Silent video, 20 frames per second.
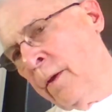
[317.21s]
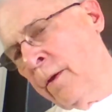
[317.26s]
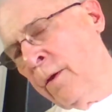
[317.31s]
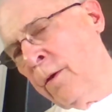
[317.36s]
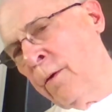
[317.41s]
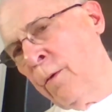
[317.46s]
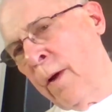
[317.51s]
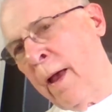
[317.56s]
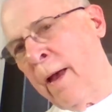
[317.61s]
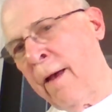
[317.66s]

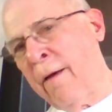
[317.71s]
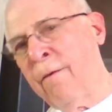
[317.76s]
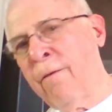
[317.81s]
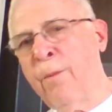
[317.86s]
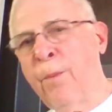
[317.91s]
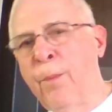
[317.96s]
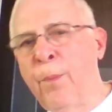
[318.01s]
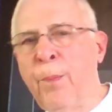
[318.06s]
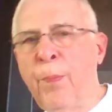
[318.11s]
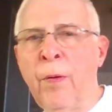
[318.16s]
you have
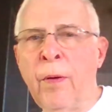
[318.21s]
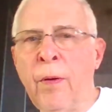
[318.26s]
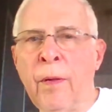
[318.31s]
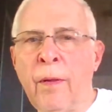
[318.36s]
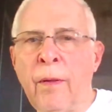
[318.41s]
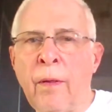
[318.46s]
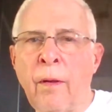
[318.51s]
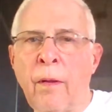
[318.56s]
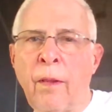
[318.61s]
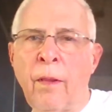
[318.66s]

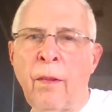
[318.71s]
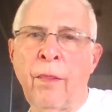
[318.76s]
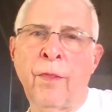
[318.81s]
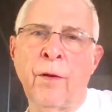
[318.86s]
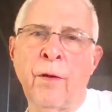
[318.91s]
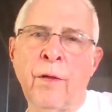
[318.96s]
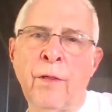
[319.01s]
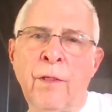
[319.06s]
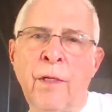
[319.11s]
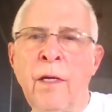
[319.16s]
put
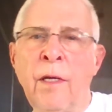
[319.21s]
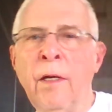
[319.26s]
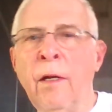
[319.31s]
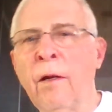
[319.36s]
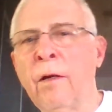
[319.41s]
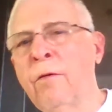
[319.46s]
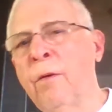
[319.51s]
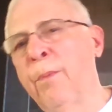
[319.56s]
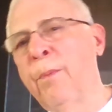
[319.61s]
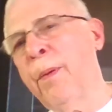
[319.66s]

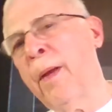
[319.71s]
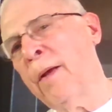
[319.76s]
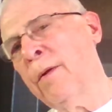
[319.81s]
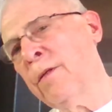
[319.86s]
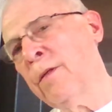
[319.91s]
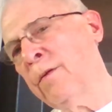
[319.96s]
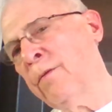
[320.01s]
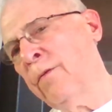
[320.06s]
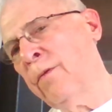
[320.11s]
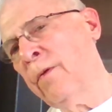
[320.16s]
1,300
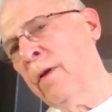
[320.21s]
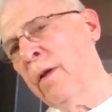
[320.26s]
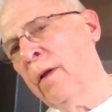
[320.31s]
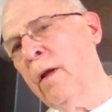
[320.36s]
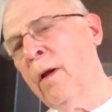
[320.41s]
pounds of